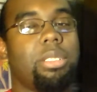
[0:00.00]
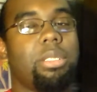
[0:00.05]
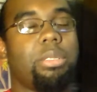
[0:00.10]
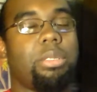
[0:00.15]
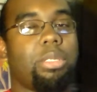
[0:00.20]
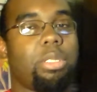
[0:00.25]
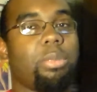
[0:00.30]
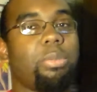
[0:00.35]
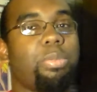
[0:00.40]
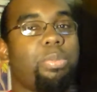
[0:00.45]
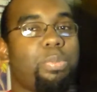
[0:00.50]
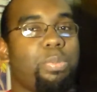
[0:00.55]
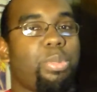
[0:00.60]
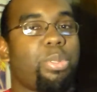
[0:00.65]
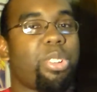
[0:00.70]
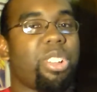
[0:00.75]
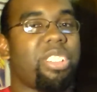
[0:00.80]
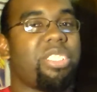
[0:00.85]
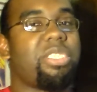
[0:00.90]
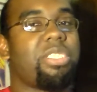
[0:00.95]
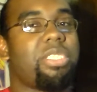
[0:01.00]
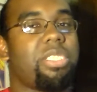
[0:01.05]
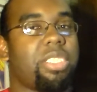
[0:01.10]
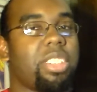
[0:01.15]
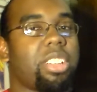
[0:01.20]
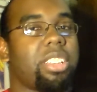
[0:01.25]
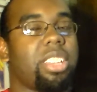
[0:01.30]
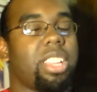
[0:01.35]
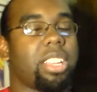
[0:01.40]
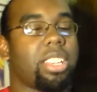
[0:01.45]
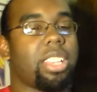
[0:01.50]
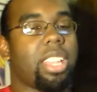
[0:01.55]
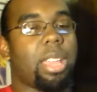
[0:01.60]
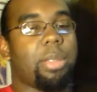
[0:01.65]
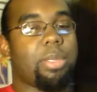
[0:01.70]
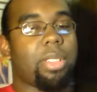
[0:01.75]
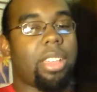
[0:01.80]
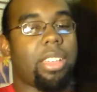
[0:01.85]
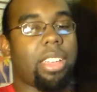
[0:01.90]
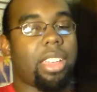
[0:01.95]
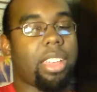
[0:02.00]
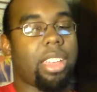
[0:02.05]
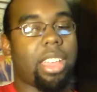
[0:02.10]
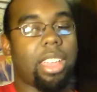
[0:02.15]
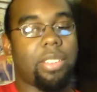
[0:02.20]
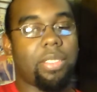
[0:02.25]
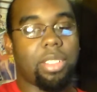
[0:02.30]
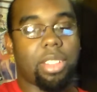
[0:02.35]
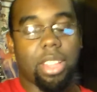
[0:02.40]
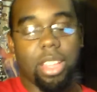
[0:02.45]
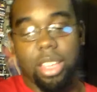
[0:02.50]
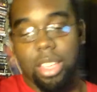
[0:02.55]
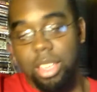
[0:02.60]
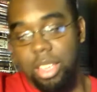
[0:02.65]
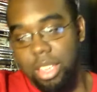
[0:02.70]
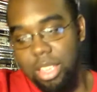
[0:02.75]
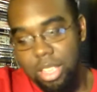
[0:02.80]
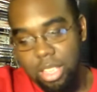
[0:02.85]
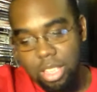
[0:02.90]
Those are some pretty sick nicknames. I can't even lie.